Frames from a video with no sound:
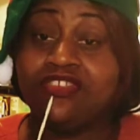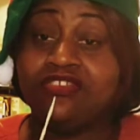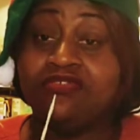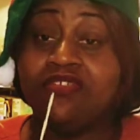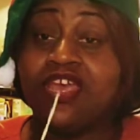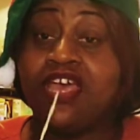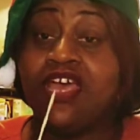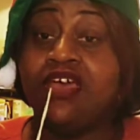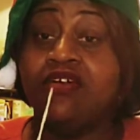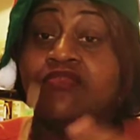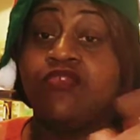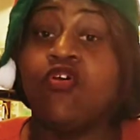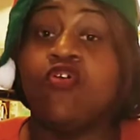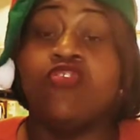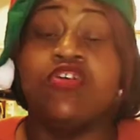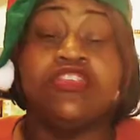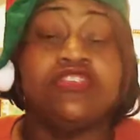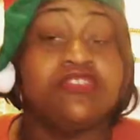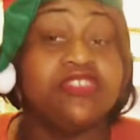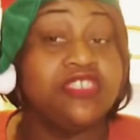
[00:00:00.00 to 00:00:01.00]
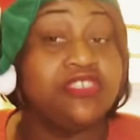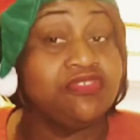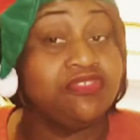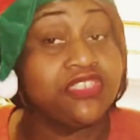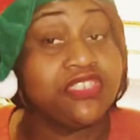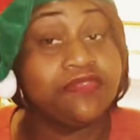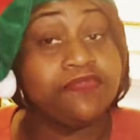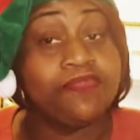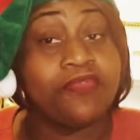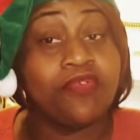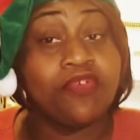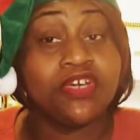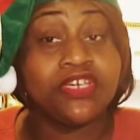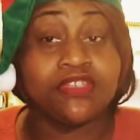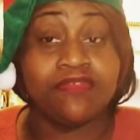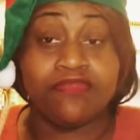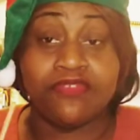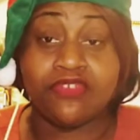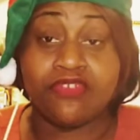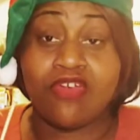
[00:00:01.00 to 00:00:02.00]
that you have, or you can use a
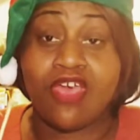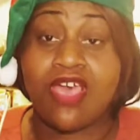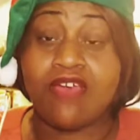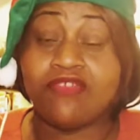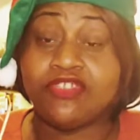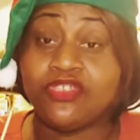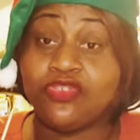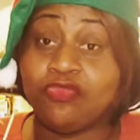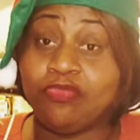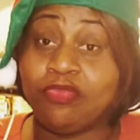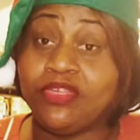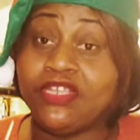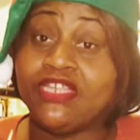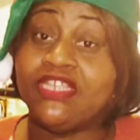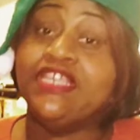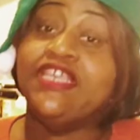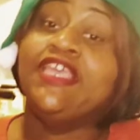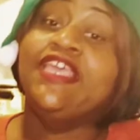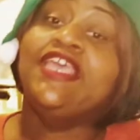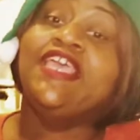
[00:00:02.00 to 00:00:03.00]
fork if you don't have a toothpick,